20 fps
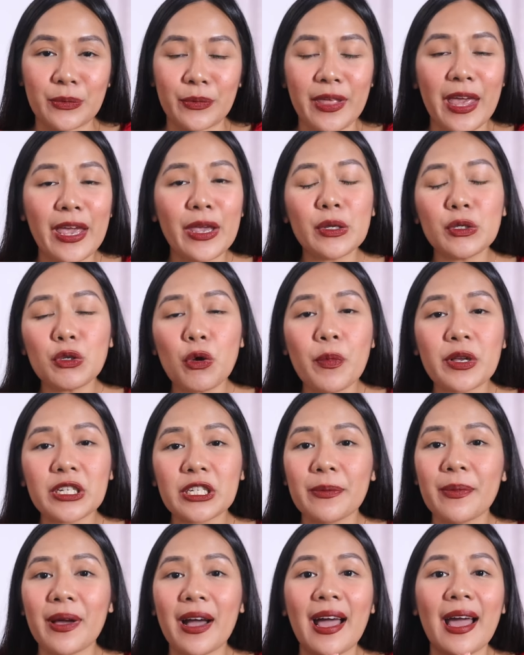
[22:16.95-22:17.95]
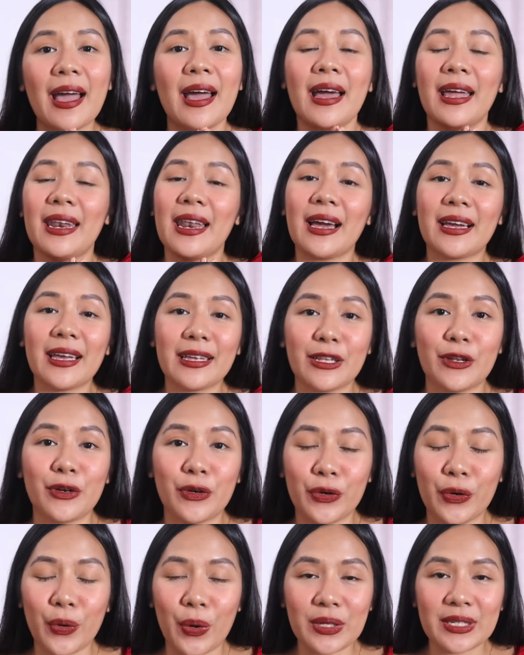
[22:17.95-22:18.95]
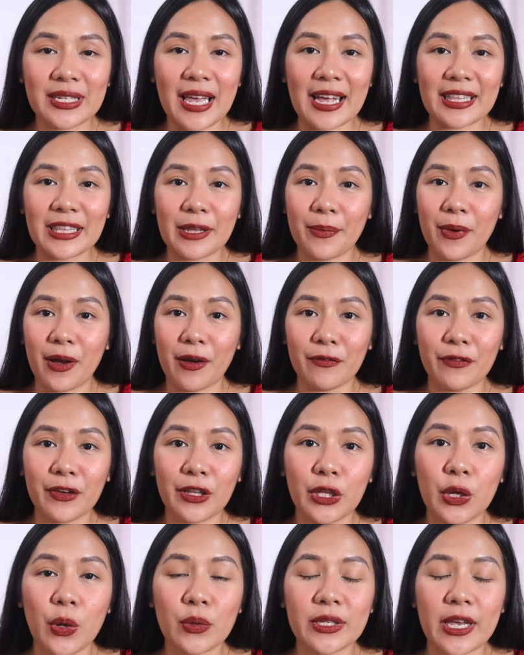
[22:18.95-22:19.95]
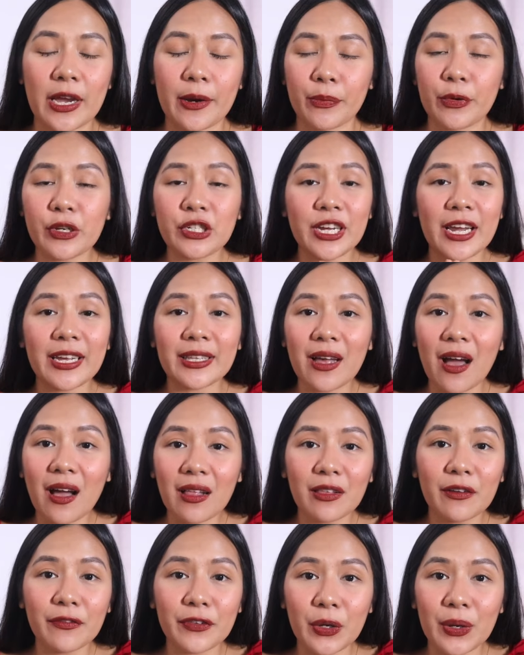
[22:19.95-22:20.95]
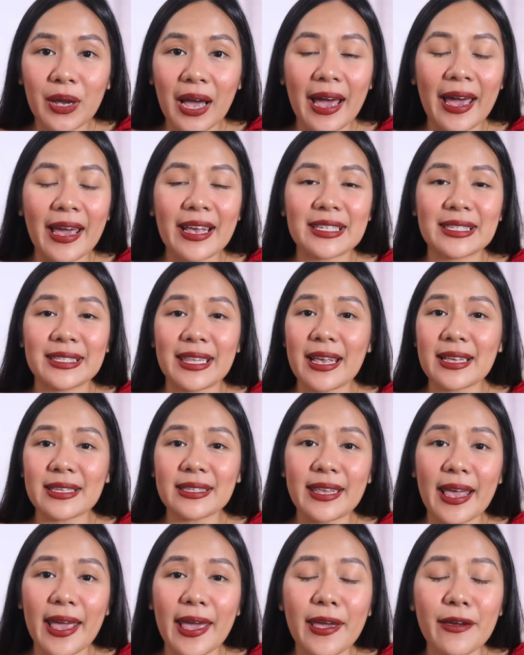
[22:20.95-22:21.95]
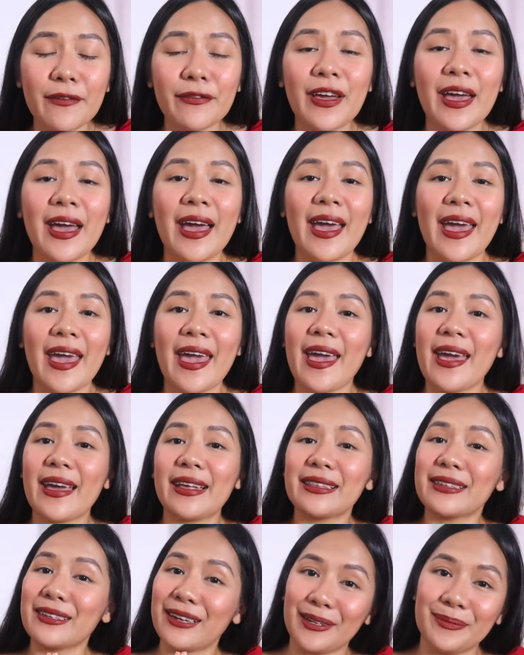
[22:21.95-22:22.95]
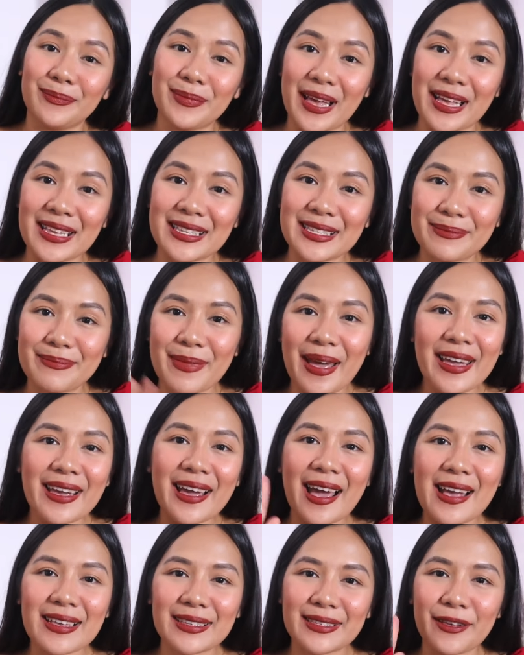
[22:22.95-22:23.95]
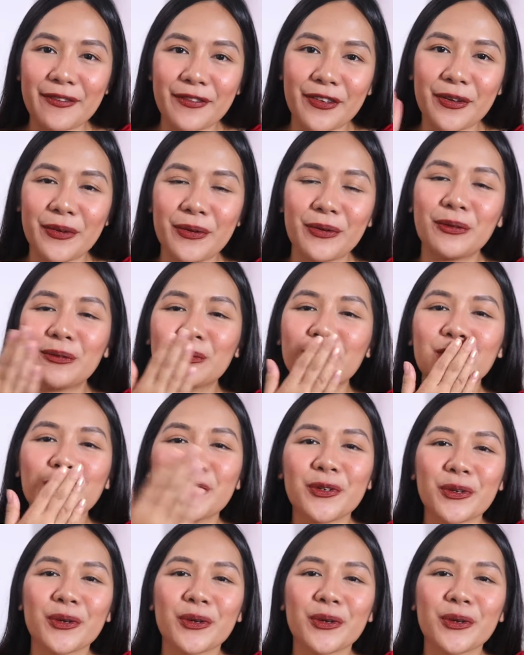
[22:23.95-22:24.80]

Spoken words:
So, thank you so much sa mga lagi nanonood sa ating mga videos. I appreciate all of you guys. Stay safe and God bless. Bye guys, love you.